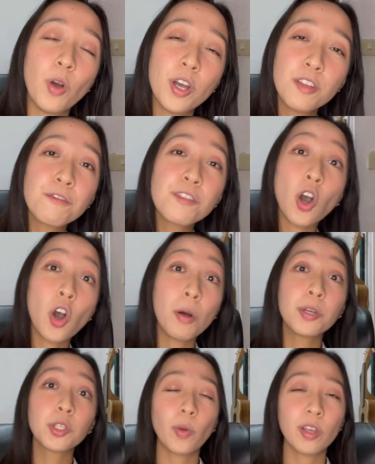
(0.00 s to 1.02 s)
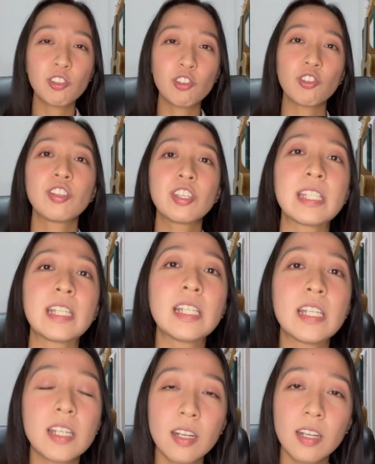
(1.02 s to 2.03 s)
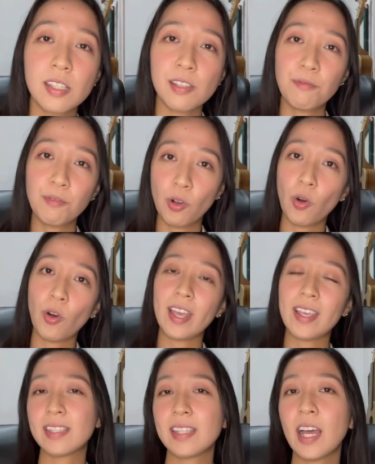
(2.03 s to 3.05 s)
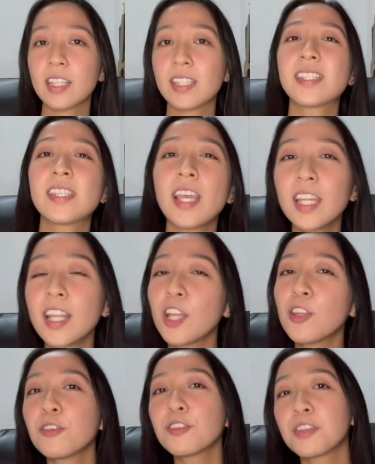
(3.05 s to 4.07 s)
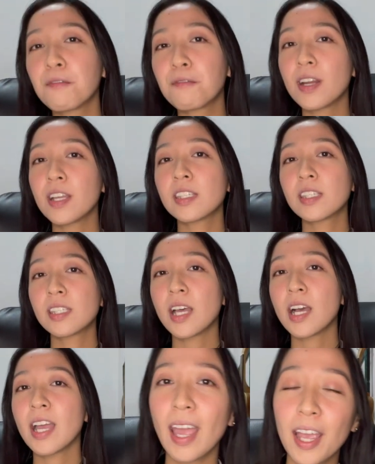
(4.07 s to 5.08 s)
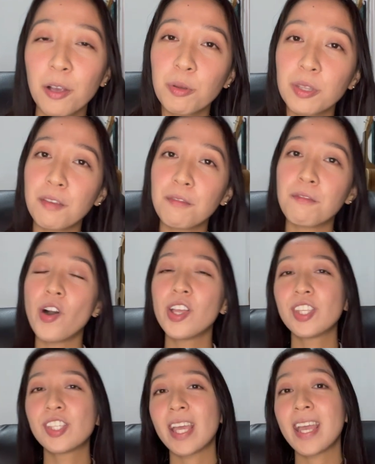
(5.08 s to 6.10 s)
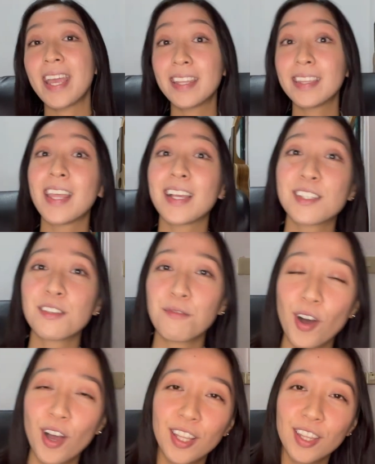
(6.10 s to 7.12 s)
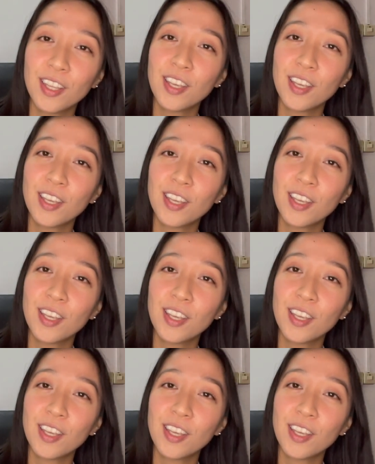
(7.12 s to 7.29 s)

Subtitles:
One of the common questions na nare-receive ko is that, Sane, anong difference ng equity fund sa index fund?